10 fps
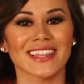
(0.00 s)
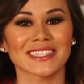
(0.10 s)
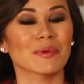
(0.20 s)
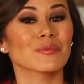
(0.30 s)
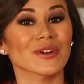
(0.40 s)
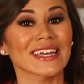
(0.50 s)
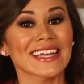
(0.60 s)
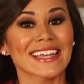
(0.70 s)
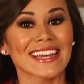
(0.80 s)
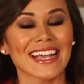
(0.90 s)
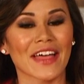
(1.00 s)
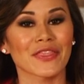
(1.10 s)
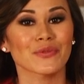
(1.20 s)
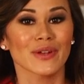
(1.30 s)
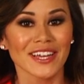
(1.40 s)
that's been preheating
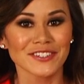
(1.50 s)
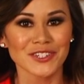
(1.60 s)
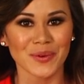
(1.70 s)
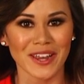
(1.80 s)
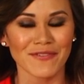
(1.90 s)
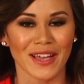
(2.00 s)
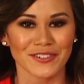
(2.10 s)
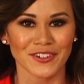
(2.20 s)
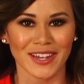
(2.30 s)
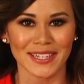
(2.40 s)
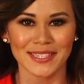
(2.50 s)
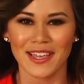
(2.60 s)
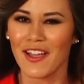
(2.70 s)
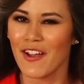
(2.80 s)
at 325 degrees